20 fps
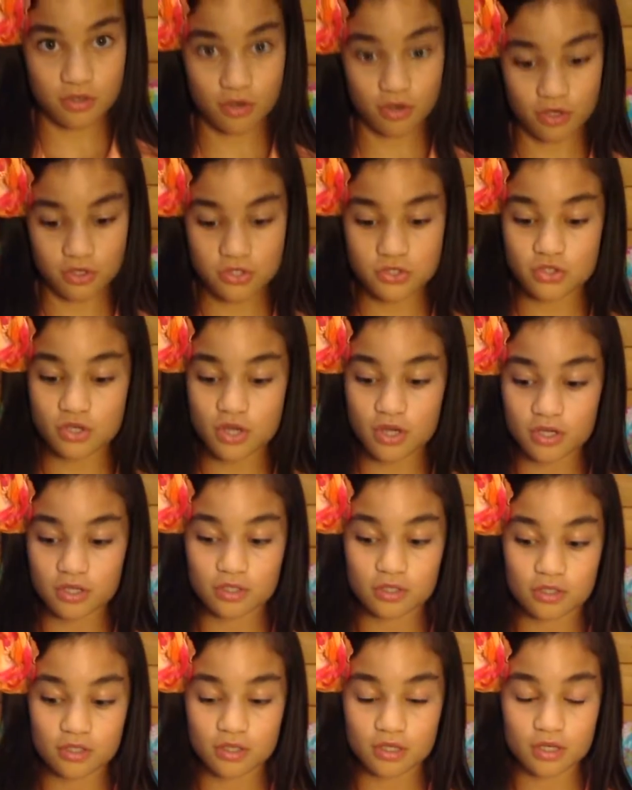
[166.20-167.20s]
cardstock,
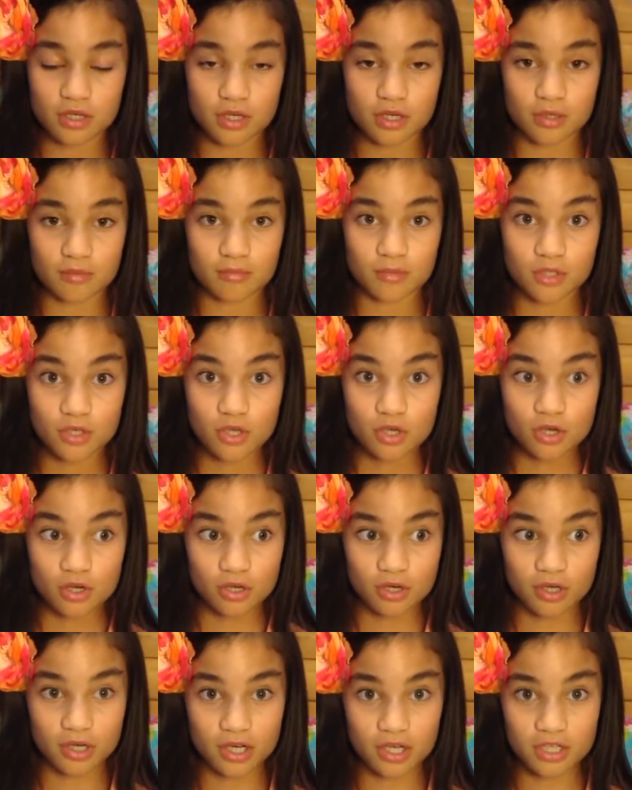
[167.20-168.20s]
are
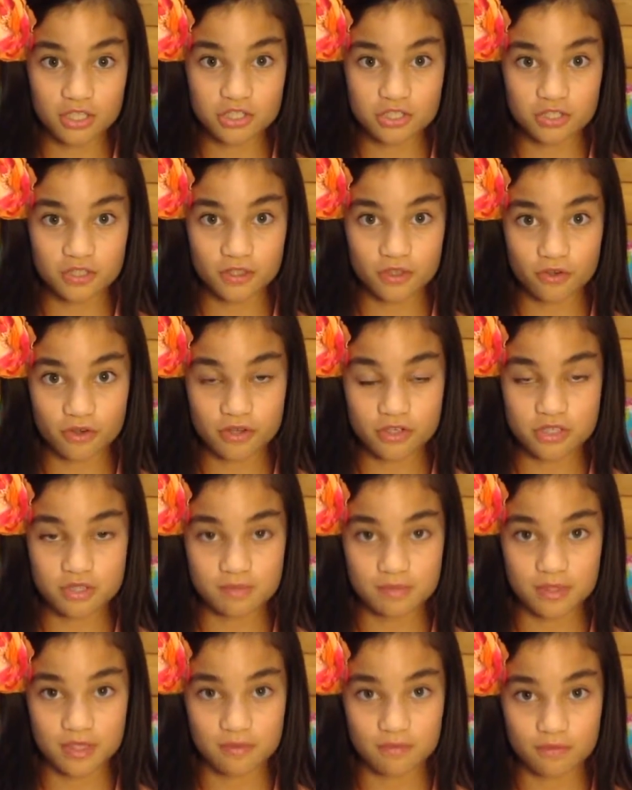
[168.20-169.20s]
actually going to
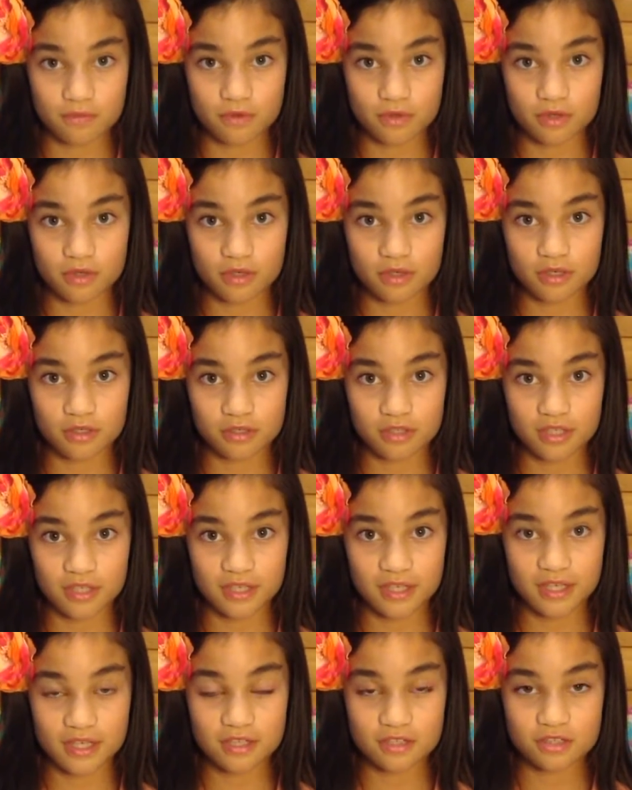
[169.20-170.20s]
be for the
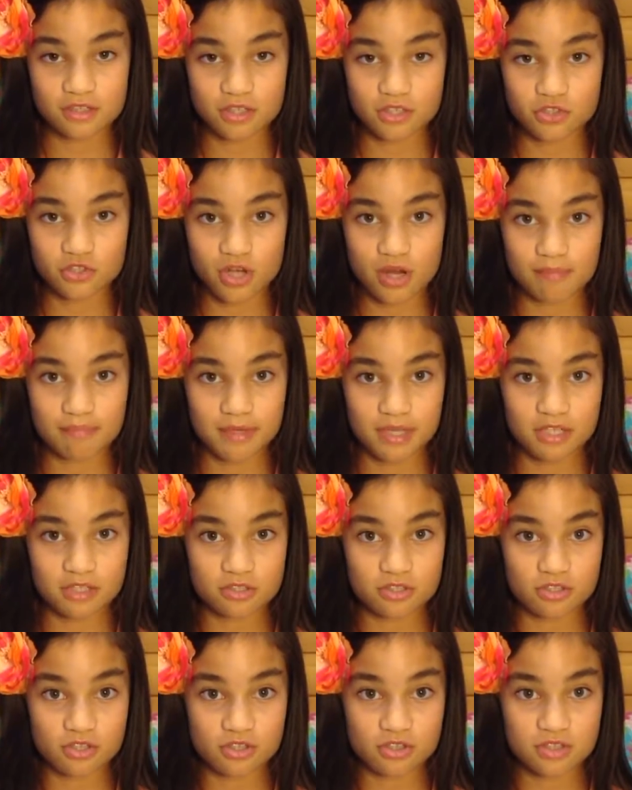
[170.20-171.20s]
kids to draw
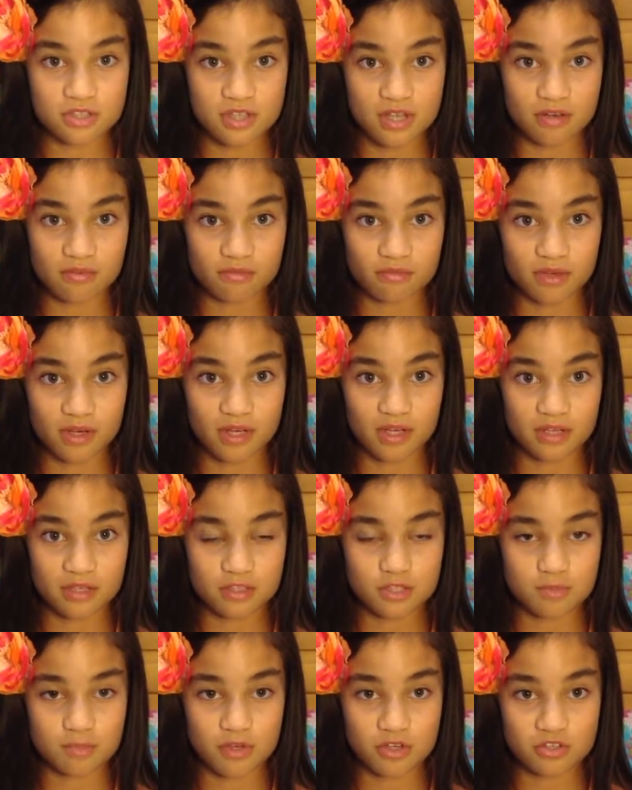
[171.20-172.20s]
pictures and write
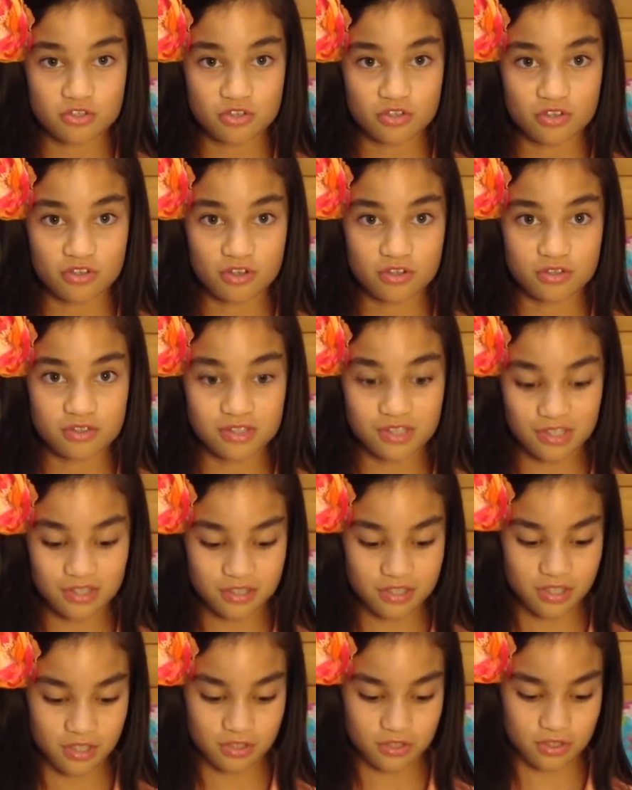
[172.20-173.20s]
special notes to the
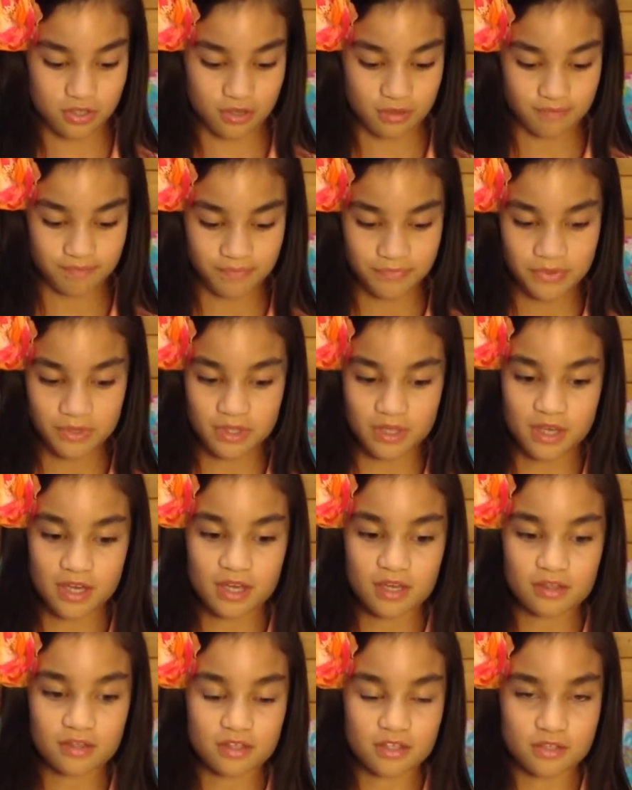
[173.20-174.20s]
teacher.
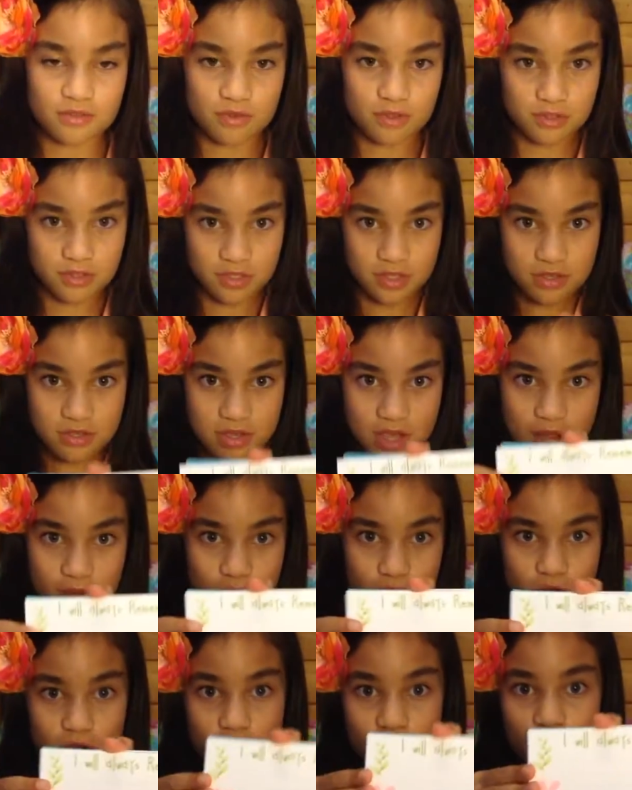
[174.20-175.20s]
Okay, this one says, "I
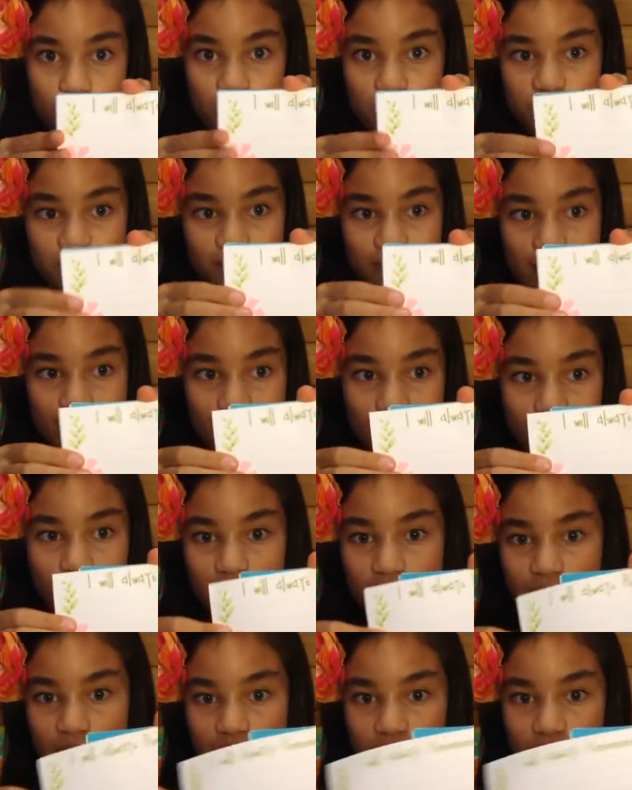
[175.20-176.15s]
will always remember."